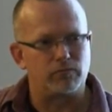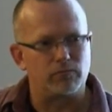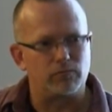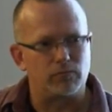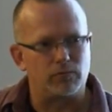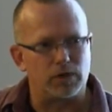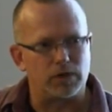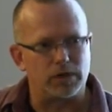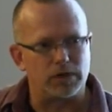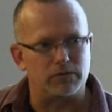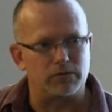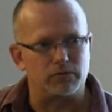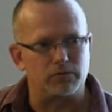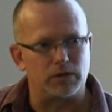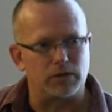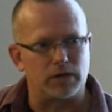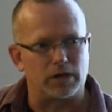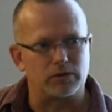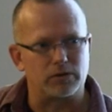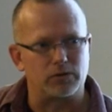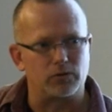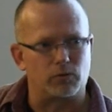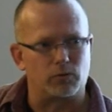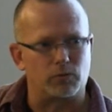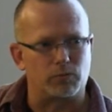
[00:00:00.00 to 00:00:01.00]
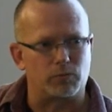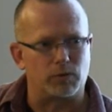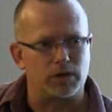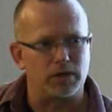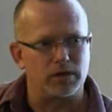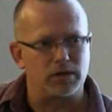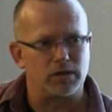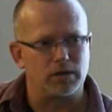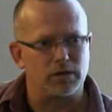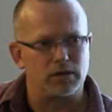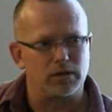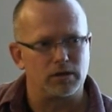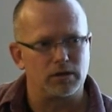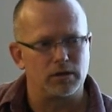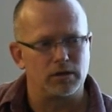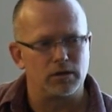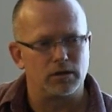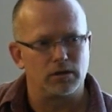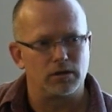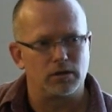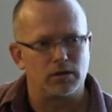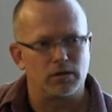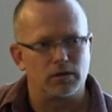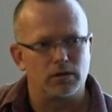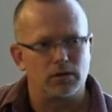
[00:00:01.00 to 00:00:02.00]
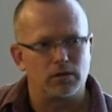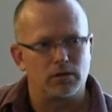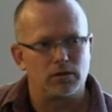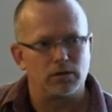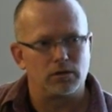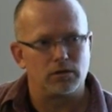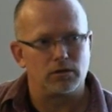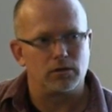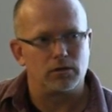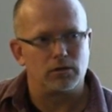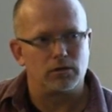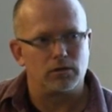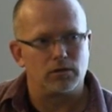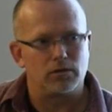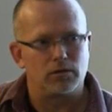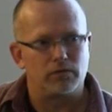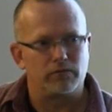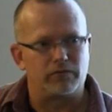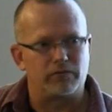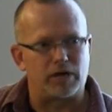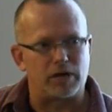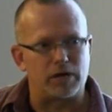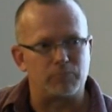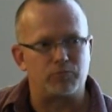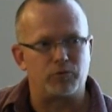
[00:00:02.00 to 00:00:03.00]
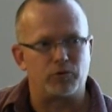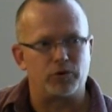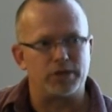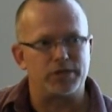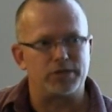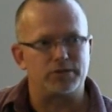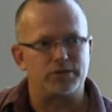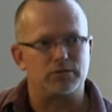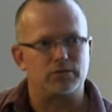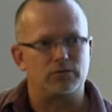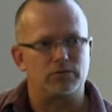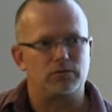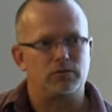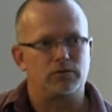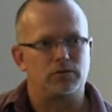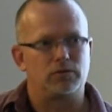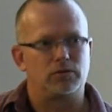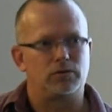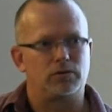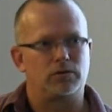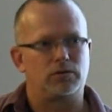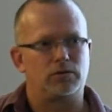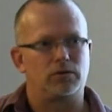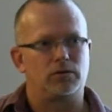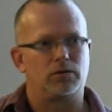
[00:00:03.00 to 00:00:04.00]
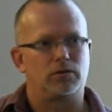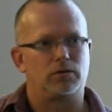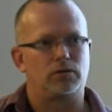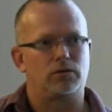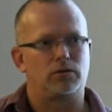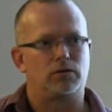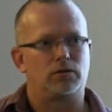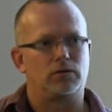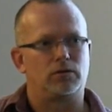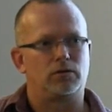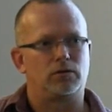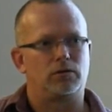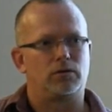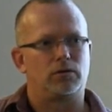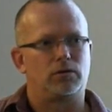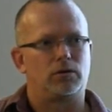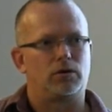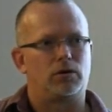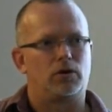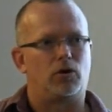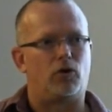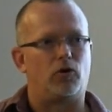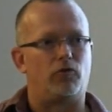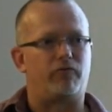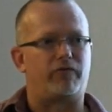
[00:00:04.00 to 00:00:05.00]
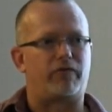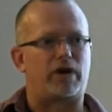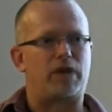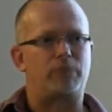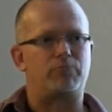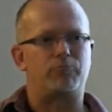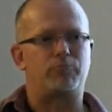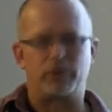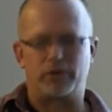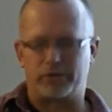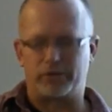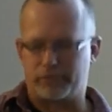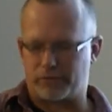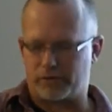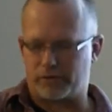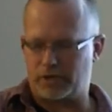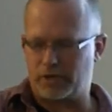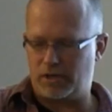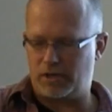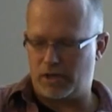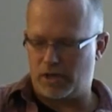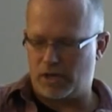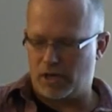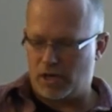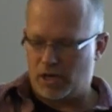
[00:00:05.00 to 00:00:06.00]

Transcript: I ignore what? 5.3. 5.2? 5.3. Oh, 5.3?